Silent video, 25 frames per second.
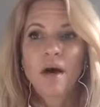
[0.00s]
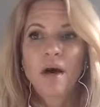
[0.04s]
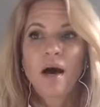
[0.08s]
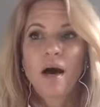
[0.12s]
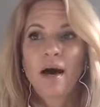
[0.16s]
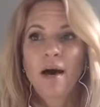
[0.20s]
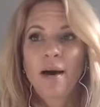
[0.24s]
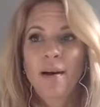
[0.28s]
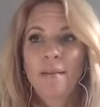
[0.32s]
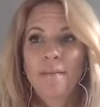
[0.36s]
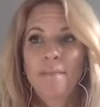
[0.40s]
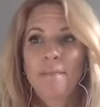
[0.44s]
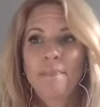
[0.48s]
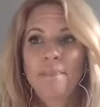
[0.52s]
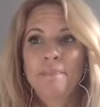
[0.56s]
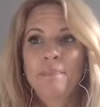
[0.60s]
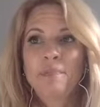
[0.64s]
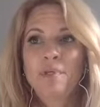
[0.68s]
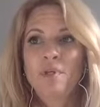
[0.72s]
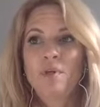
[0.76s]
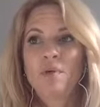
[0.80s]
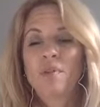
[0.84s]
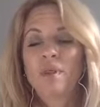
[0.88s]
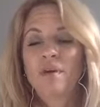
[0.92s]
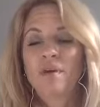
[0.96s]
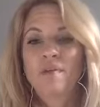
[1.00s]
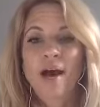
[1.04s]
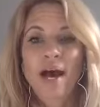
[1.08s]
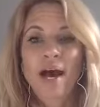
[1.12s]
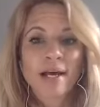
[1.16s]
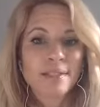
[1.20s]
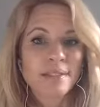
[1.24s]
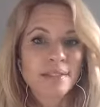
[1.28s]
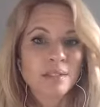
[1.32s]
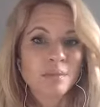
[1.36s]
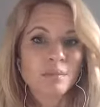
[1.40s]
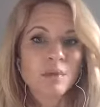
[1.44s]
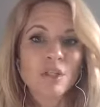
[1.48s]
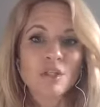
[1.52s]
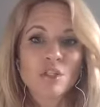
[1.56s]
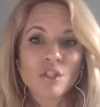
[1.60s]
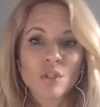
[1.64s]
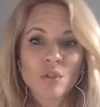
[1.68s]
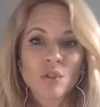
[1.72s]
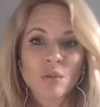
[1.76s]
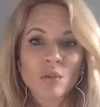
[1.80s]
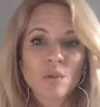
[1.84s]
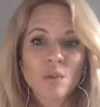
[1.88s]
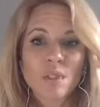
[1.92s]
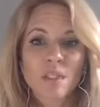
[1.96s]
They've had some
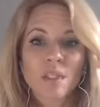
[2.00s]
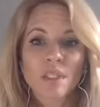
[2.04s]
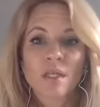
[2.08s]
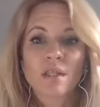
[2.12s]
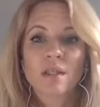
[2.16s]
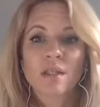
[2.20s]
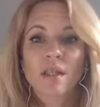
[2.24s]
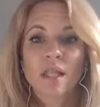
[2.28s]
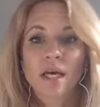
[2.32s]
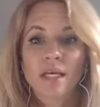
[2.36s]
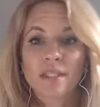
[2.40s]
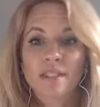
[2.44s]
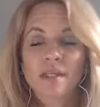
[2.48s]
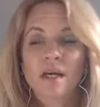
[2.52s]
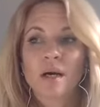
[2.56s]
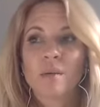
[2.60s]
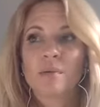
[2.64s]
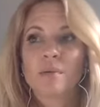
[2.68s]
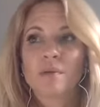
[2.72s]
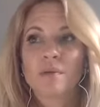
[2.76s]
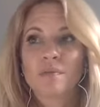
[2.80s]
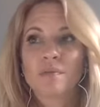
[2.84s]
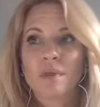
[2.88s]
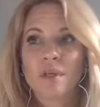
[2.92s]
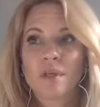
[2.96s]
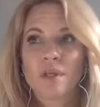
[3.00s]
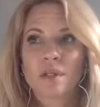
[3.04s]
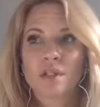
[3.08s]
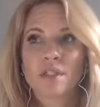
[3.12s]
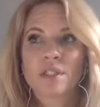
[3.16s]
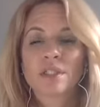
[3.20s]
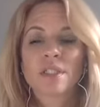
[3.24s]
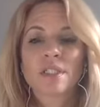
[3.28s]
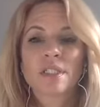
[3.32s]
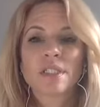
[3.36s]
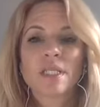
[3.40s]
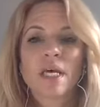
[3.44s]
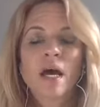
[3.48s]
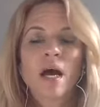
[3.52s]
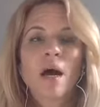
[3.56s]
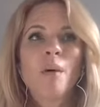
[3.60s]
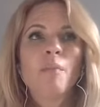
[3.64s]
issues in the last couple of years,